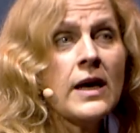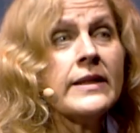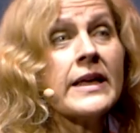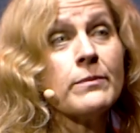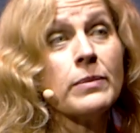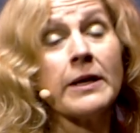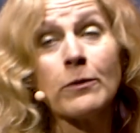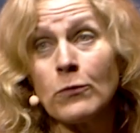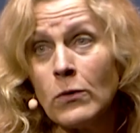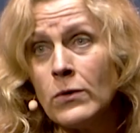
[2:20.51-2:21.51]
and they can play
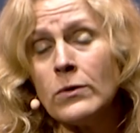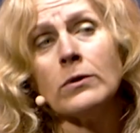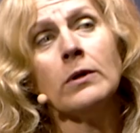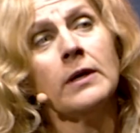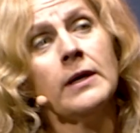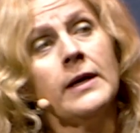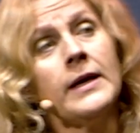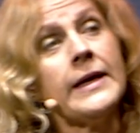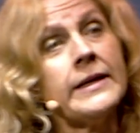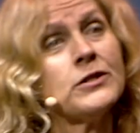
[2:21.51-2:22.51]
a role
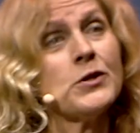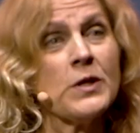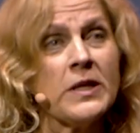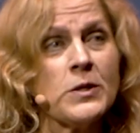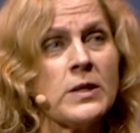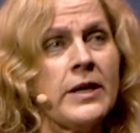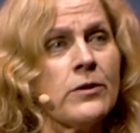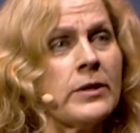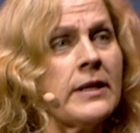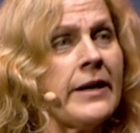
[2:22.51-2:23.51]
in disease
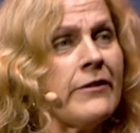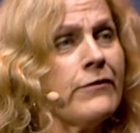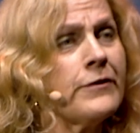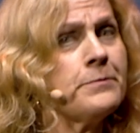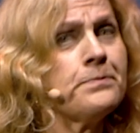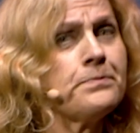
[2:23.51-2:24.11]
later in life.